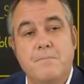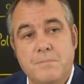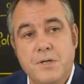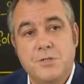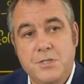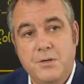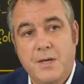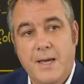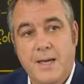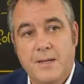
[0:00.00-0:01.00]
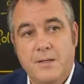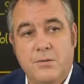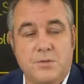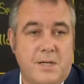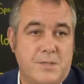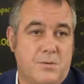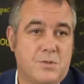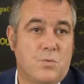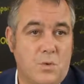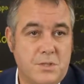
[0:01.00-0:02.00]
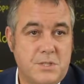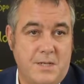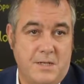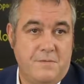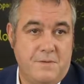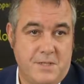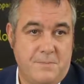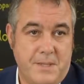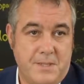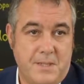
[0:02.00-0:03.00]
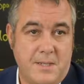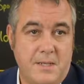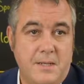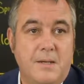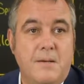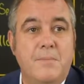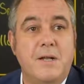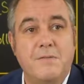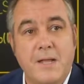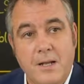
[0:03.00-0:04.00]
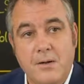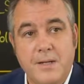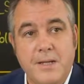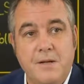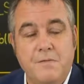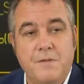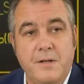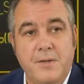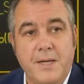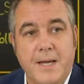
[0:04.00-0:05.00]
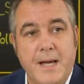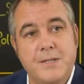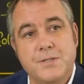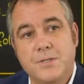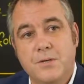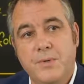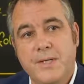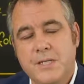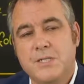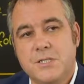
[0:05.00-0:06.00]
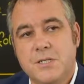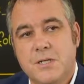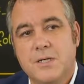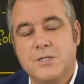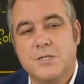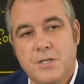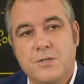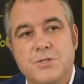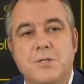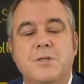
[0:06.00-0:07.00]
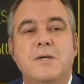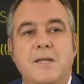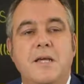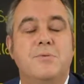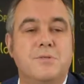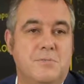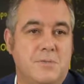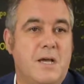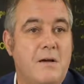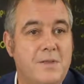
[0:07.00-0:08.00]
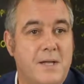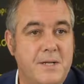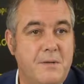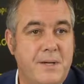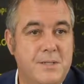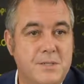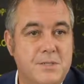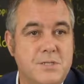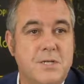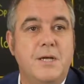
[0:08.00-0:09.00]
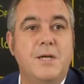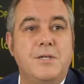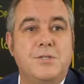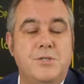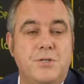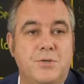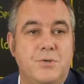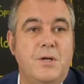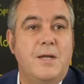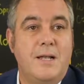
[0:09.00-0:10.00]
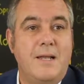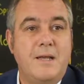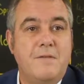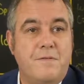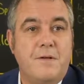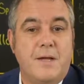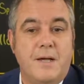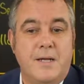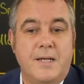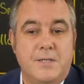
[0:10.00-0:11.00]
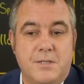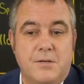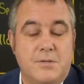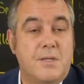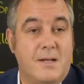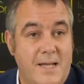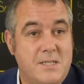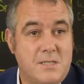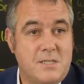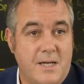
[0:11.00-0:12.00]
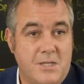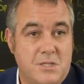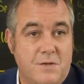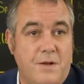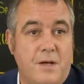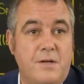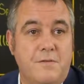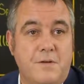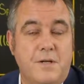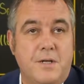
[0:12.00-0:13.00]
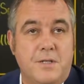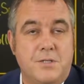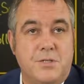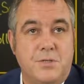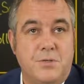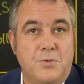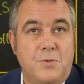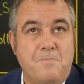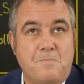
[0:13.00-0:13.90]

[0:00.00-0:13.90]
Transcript: Most UK older adults want to live independently, but if they're lonely they don't feel they can. So we need a solution that enables them to have that independence, to live in the later stages of life, to